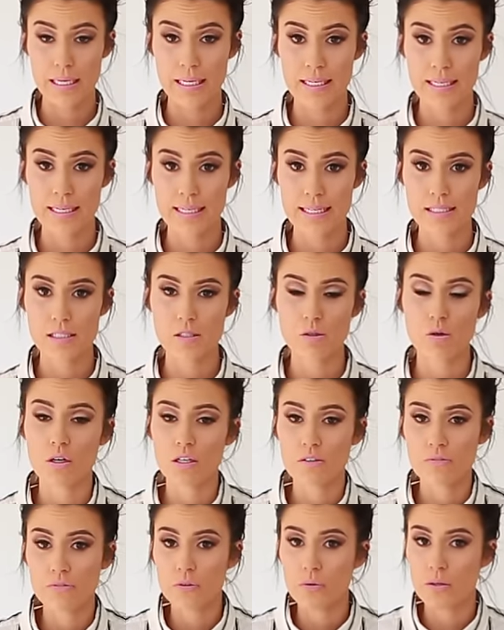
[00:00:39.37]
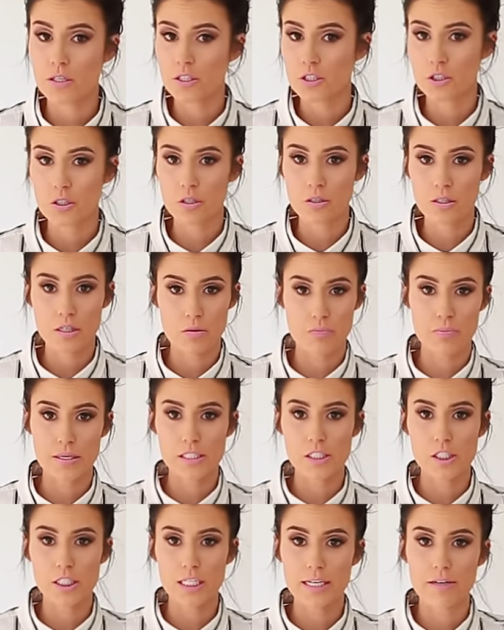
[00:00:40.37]
button is, or if you want to show a little
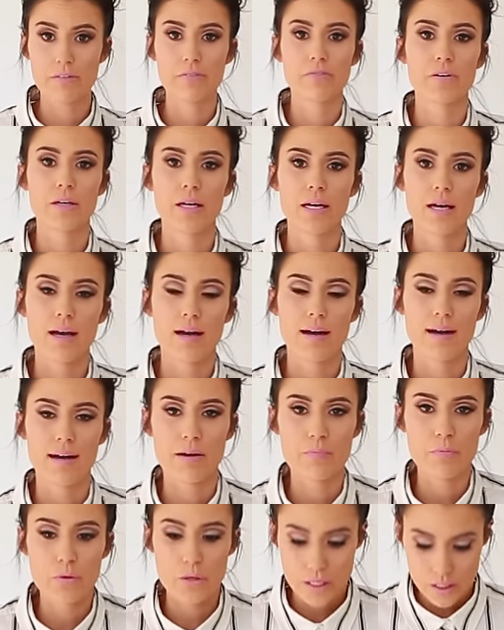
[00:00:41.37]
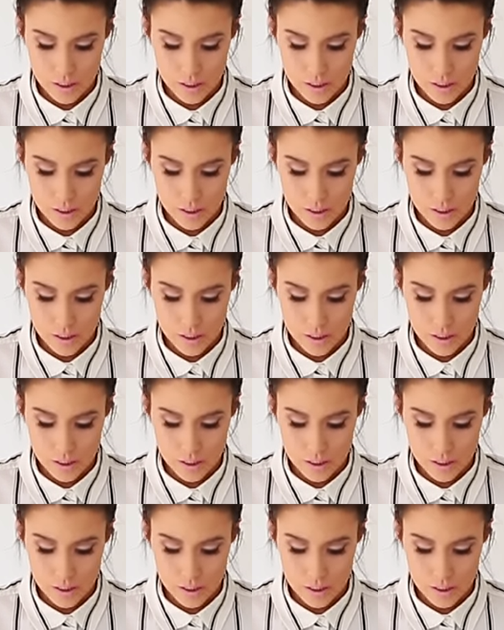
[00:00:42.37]
midriff, you